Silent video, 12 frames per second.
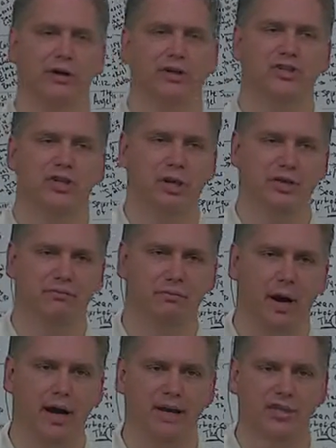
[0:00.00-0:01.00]
a change of
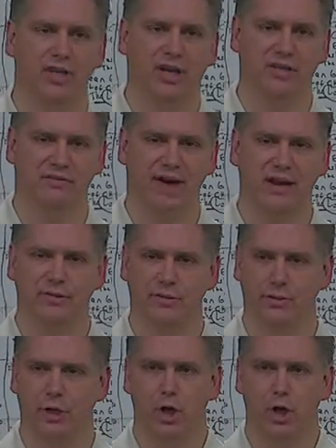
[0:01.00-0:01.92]
mind, a change of attitude,